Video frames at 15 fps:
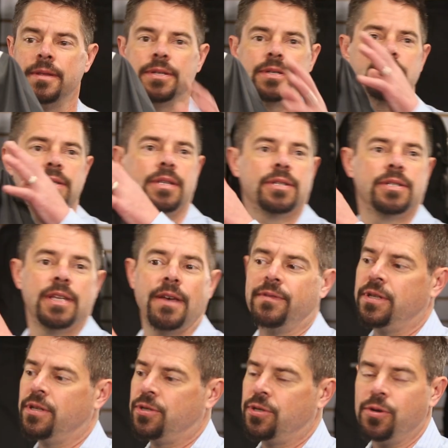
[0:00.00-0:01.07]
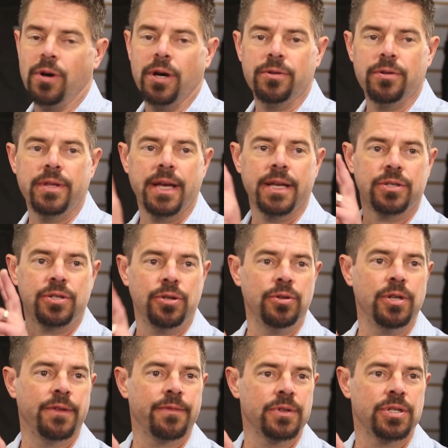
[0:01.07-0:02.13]
This is the 7200 that has
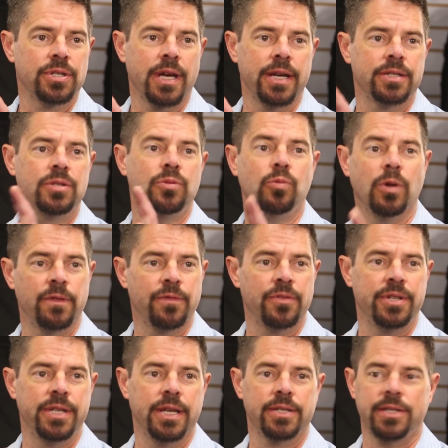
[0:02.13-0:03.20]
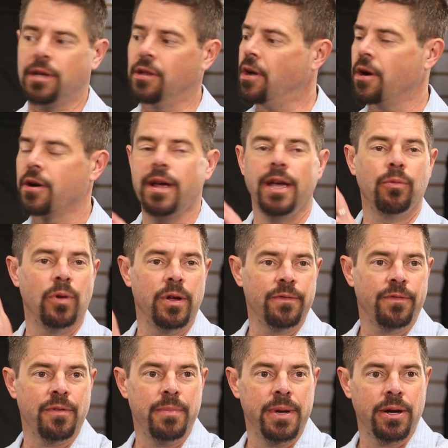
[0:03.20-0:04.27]
two different sizes, one for DSLR and
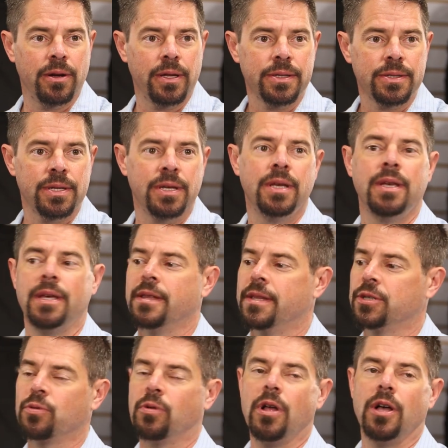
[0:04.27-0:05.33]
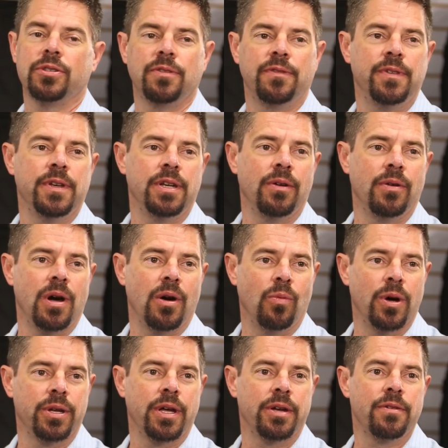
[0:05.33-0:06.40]
one for mirrorless. This will also fit a, a
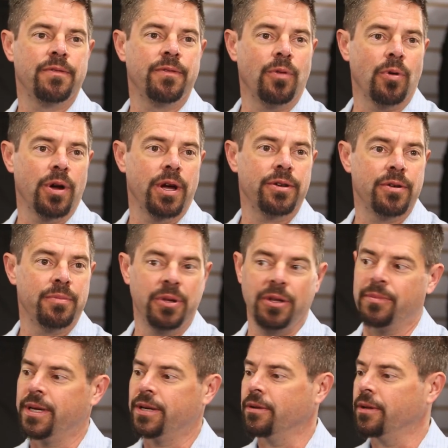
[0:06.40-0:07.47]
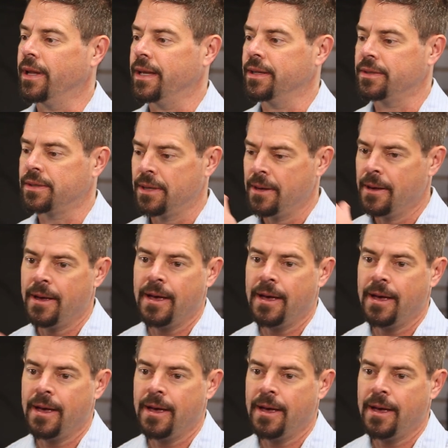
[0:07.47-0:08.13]
100, 400 millimeter lens.